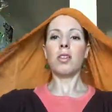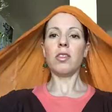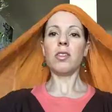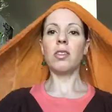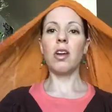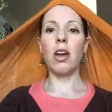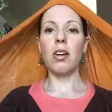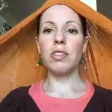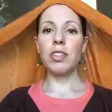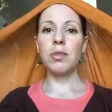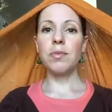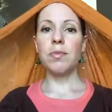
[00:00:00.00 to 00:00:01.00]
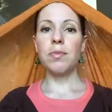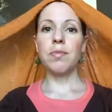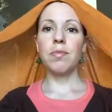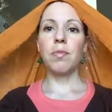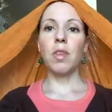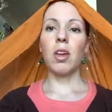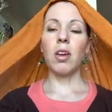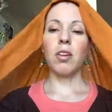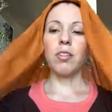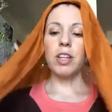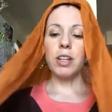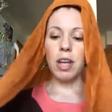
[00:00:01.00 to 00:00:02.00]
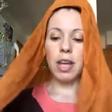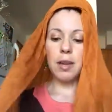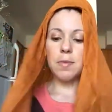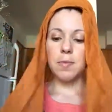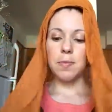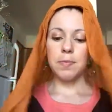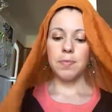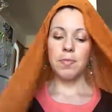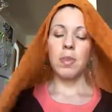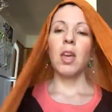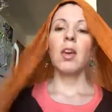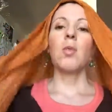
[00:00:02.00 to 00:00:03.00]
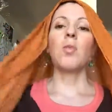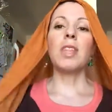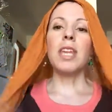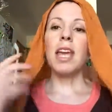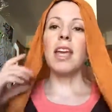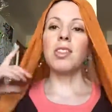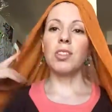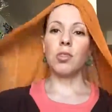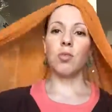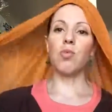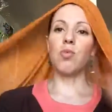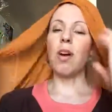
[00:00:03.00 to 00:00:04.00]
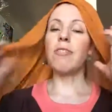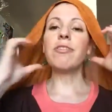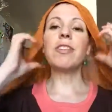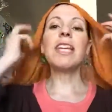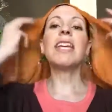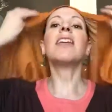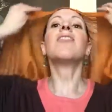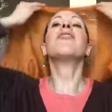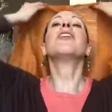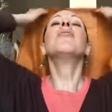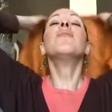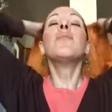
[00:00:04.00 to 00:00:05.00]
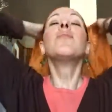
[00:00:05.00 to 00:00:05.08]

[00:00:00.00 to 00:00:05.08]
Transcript: the scarves over your head with the ends roughly even,